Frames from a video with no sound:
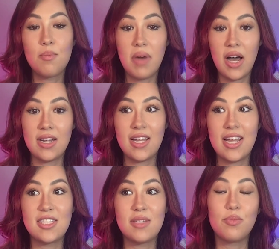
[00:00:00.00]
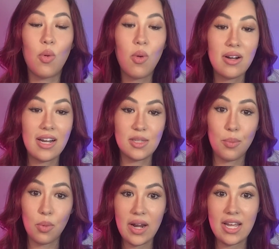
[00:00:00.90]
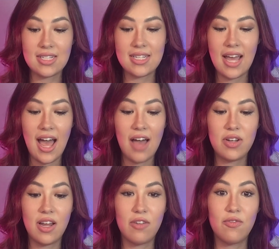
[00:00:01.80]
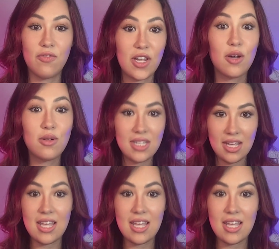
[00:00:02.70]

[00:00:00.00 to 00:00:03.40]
But it's important as a brand to have enough videos